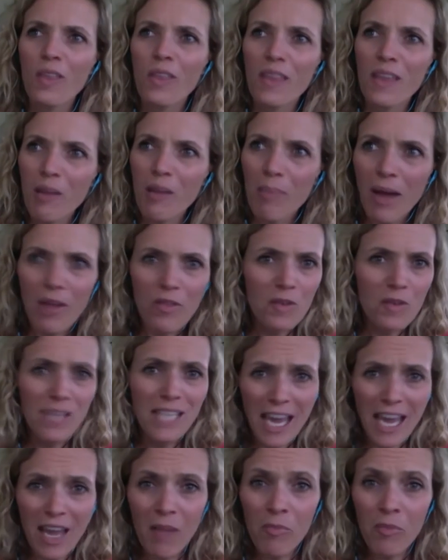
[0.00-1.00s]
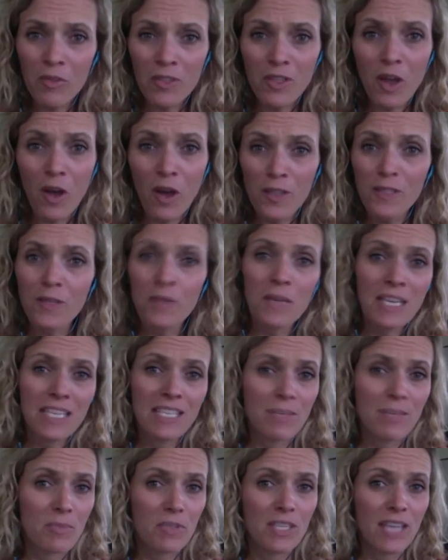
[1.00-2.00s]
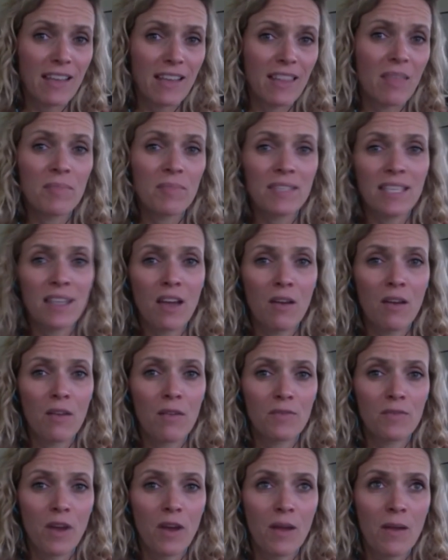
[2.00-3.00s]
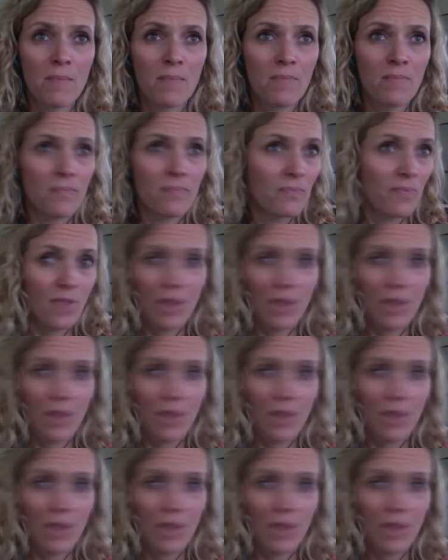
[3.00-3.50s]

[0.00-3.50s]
you think about those animals also need to protect themselves from